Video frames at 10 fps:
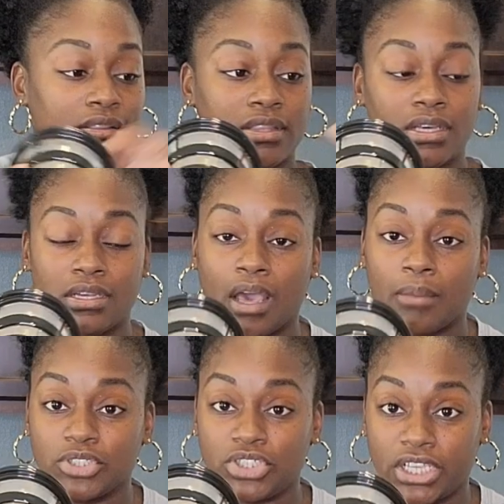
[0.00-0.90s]
the
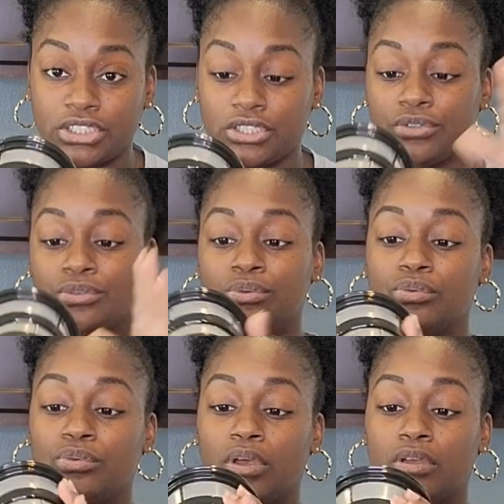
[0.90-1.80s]
Nama J2
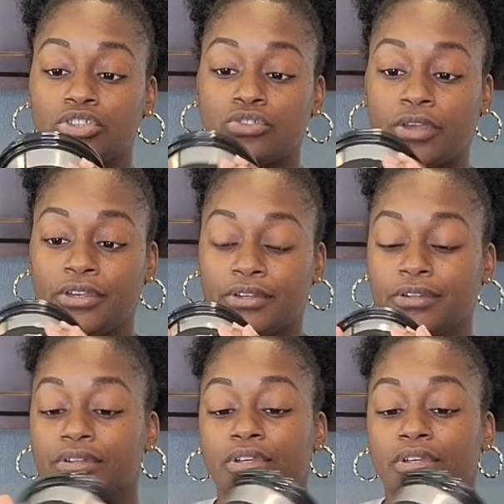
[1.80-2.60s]
strainer.